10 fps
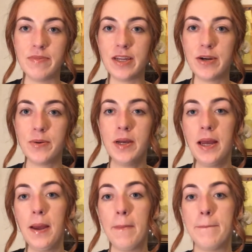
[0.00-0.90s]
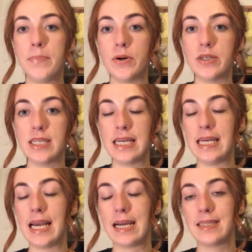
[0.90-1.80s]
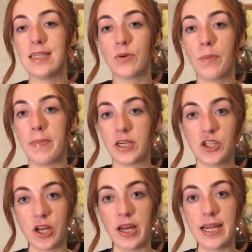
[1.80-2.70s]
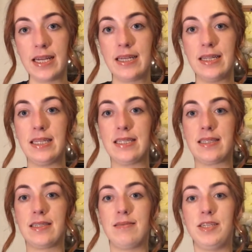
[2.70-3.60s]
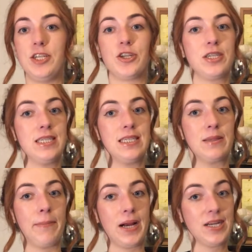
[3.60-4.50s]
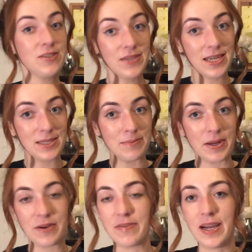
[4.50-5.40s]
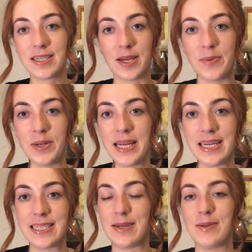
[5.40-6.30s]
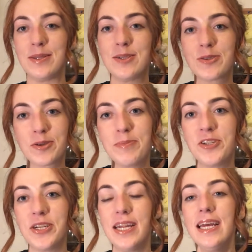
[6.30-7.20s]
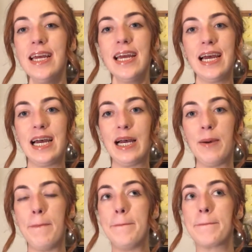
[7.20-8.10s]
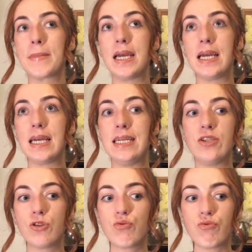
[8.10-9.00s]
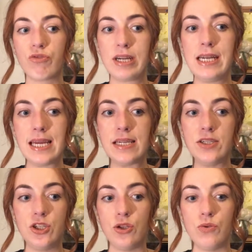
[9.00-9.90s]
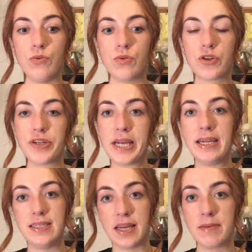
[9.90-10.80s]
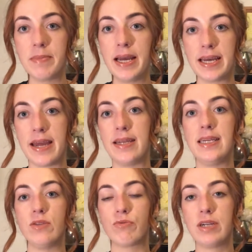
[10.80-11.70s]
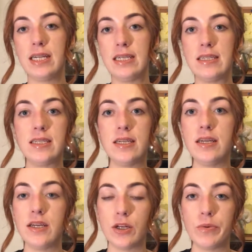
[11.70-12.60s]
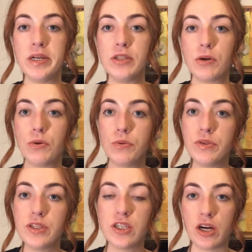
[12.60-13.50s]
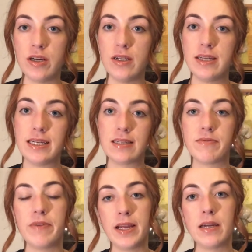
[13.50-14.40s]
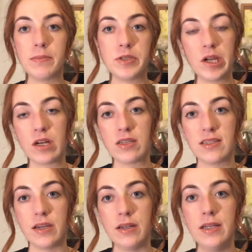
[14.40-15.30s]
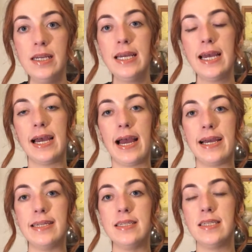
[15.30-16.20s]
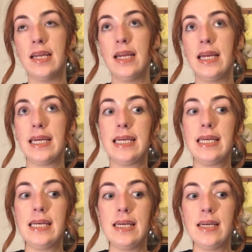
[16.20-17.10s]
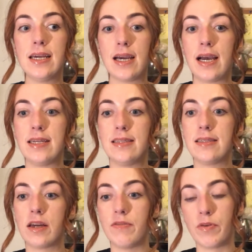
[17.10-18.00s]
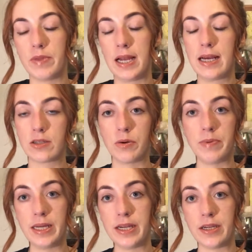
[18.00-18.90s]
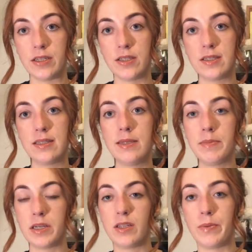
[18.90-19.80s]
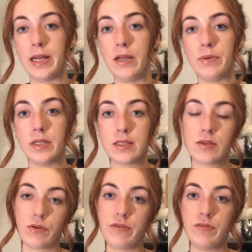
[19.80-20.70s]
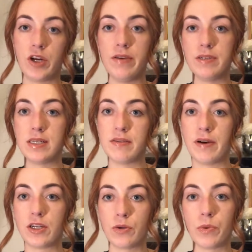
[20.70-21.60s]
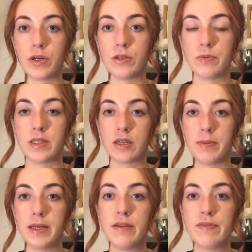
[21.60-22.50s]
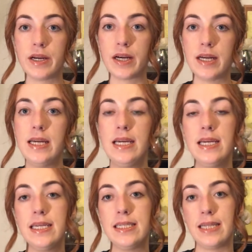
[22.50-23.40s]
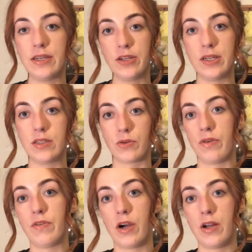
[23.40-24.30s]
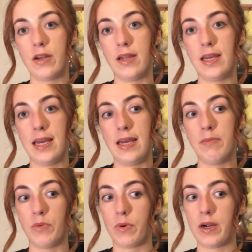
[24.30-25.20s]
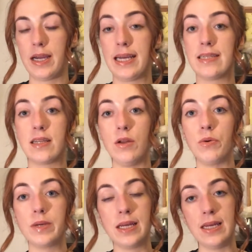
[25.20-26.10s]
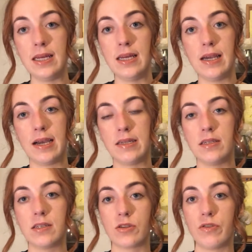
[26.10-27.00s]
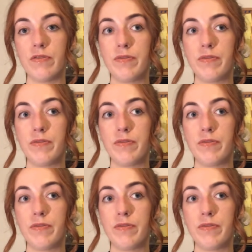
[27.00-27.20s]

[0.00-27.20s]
video, but he has his own merch line. This t-shirt is part of it, as a matter of fact. I will link it down in the description. He's just really into creating. Again, he's really into, you know, his own style. He has a very kind of particular style, and he has kind of over the last couple of years, similar to the way Lewis sort of dived into the fashion world with Tommy Hilfiger, Daniel has sort of gone a more, I guess, low-key and sort of